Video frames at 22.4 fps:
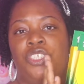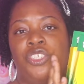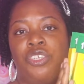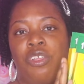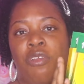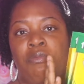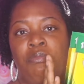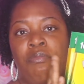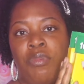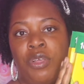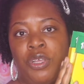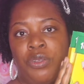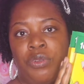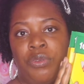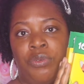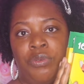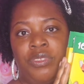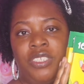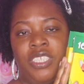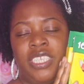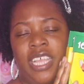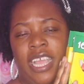
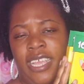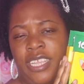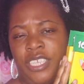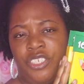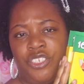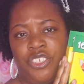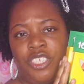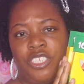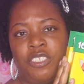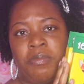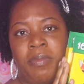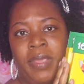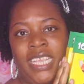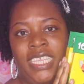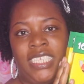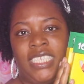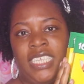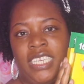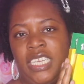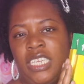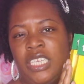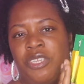jumbo size just
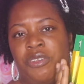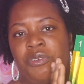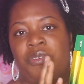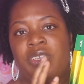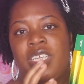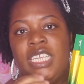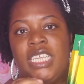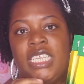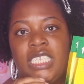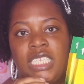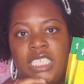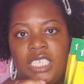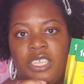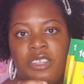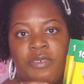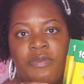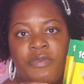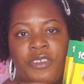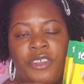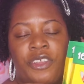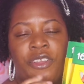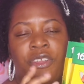makes it a little easier
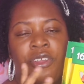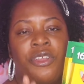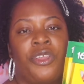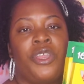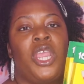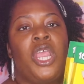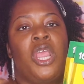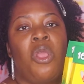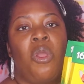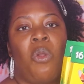for her